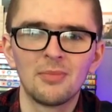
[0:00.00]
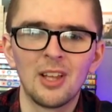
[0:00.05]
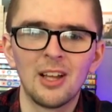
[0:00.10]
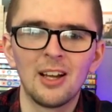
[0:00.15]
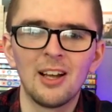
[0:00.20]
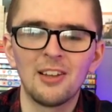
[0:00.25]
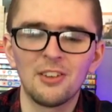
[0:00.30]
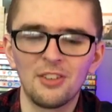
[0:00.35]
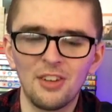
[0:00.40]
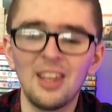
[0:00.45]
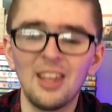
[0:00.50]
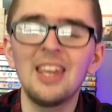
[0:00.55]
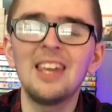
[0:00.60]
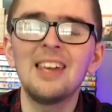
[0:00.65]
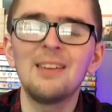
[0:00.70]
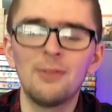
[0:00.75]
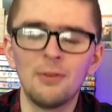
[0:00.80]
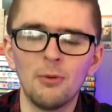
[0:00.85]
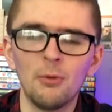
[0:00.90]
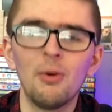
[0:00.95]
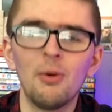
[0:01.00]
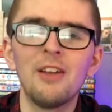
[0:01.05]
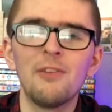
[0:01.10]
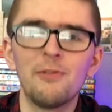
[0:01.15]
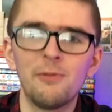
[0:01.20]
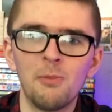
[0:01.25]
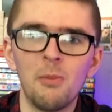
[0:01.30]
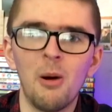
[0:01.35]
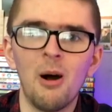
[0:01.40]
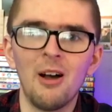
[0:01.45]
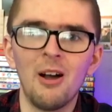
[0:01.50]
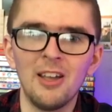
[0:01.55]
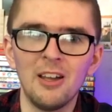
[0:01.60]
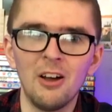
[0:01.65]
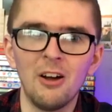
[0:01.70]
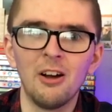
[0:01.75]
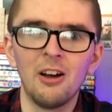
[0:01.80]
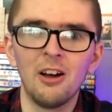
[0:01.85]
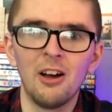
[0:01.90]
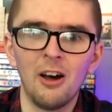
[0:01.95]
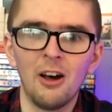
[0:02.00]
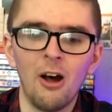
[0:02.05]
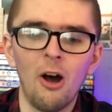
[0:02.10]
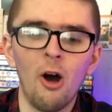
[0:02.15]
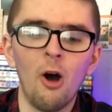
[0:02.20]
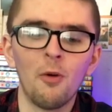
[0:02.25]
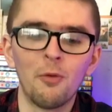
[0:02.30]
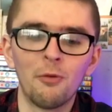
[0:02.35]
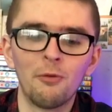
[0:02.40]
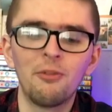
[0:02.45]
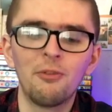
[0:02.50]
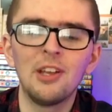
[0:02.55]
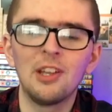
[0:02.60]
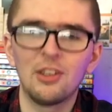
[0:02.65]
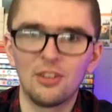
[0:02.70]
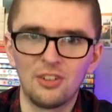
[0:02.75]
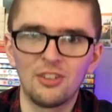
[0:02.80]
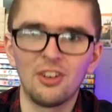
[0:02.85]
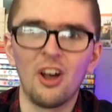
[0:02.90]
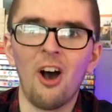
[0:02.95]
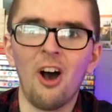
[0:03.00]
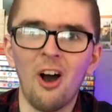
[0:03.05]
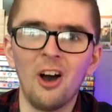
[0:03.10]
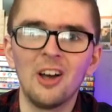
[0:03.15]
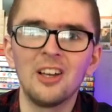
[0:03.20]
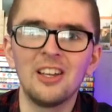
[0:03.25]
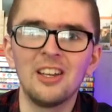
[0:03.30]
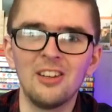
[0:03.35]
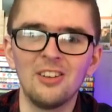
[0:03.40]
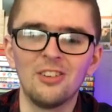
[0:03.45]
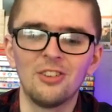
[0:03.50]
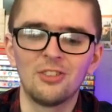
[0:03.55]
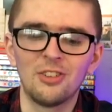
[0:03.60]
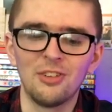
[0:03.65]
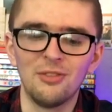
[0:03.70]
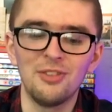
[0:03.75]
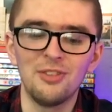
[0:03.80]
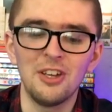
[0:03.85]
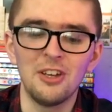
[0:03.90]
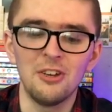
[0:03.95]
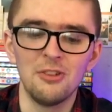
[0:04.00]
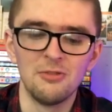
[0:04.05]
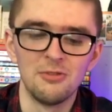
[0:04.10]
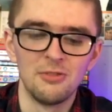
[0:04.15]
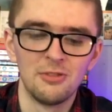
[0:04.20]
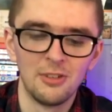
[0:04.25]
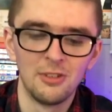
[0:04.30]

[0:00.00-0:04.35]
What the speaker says: And that's even with my obvious ties to View.